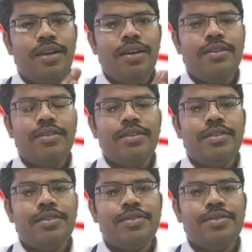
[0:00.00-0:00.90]
And
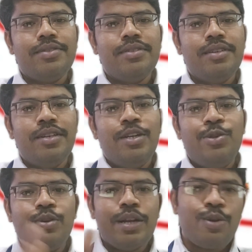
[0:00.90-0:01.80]

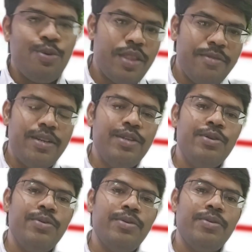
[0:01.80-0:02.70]
to conclude the
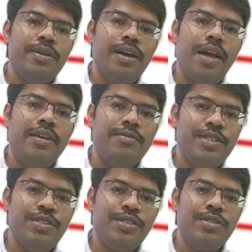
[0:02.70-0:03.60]
video, I
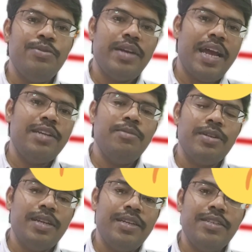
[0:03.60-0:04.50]
wish your
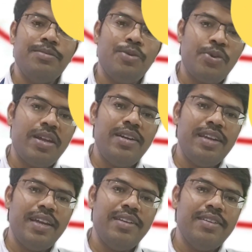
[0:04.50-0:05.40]
antibody titer is more than
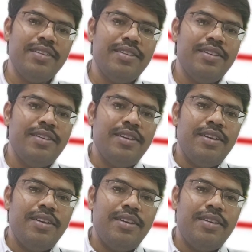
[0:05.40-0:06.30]
10
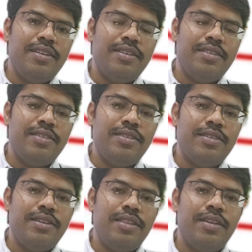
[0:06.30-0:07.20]
and
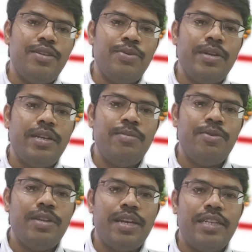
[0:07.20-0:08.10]
nothing to worry
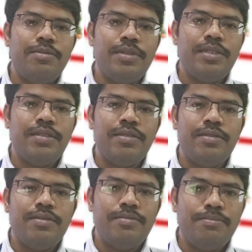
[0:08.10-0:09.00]
about the transmission.
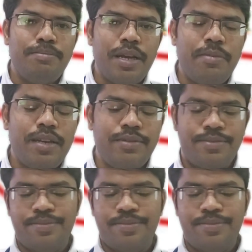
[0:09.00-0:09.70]
Bye bye.